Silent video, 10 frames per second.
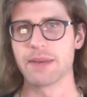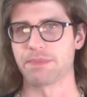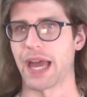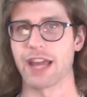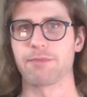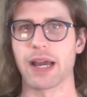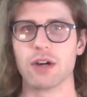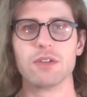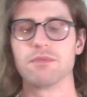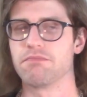I have my
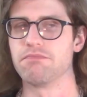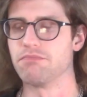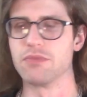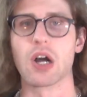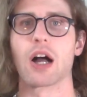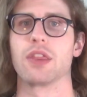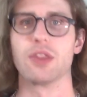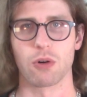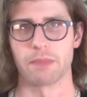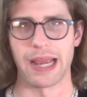own
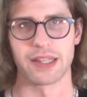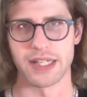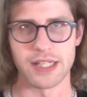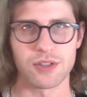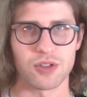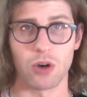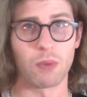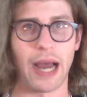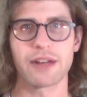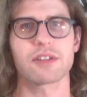non-normalities, so
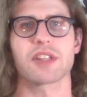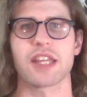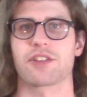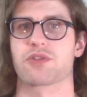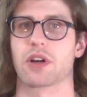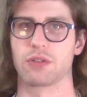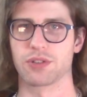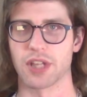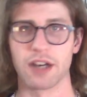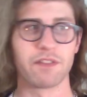I understand the
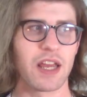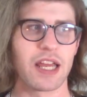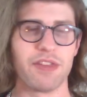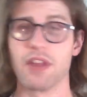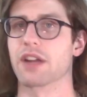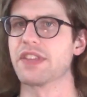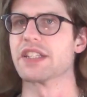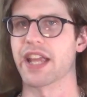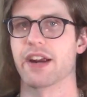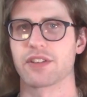struggles of none of
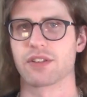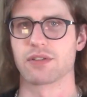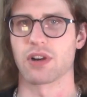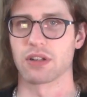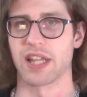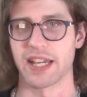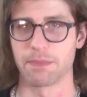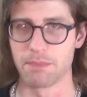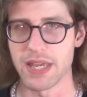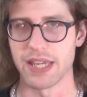these characters are
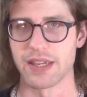like me,